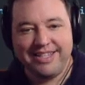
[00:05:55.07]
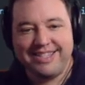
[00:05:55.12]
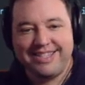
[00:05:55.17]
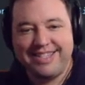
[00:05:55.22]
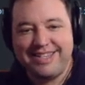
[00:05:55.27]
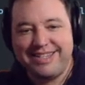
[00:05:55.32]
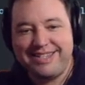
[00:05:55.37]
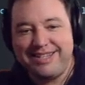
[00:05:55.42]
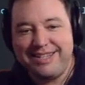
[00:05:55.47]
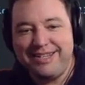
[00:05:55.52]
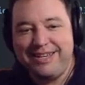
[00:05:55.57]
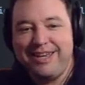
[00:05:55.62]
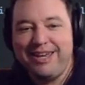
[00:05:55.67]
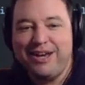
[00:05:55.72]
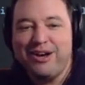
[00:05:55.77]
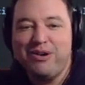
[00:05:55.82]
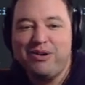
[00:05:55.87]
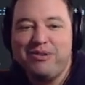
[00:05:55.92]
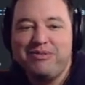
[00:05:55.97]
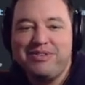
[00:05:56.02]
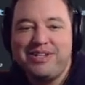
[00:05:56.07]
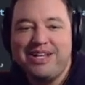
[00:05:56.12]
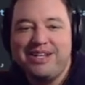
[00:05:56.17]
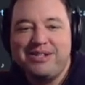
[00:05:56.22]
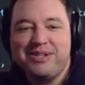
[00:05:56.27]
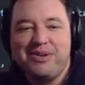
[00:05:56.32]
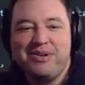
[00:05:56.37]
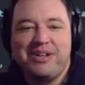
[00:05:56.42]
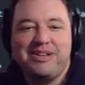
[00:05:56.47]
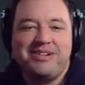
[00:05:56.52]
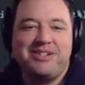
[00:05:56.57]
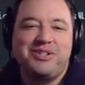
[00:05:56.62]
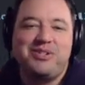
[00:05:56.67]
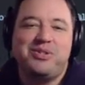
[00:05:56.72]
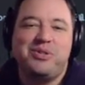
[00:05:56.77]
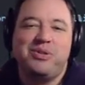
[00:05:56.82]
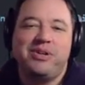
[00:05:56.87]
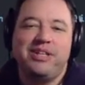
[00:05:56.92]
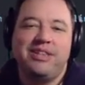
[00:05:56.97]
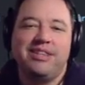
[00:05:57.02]
CEO of Daytona just
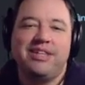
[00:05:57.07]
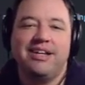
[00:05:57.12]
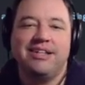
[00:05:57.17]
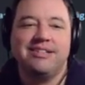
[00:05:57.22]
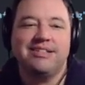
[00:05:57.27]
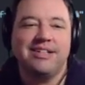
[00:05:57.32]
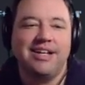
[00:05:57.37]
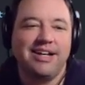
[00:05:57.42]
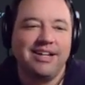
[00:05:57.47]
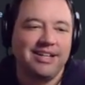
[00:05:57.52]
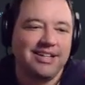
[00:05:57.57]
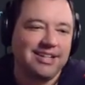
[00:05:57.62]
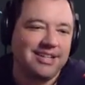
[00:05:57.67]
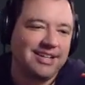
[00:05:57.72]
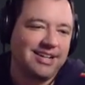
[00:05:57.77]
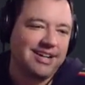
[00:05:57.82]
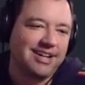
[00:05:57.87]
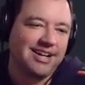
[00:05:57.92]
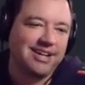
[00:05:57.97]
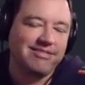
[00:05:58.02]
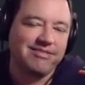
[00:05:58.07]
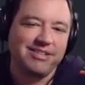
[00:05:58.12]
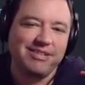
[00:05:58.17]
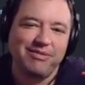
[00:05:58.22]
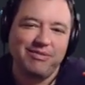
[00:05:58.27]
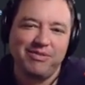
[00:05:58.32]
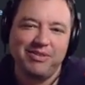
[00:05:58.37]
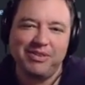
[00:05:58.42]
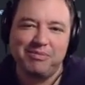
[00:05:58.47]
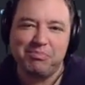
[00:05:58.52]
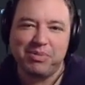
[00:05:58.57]
joined. Thanks a lot, Ivan.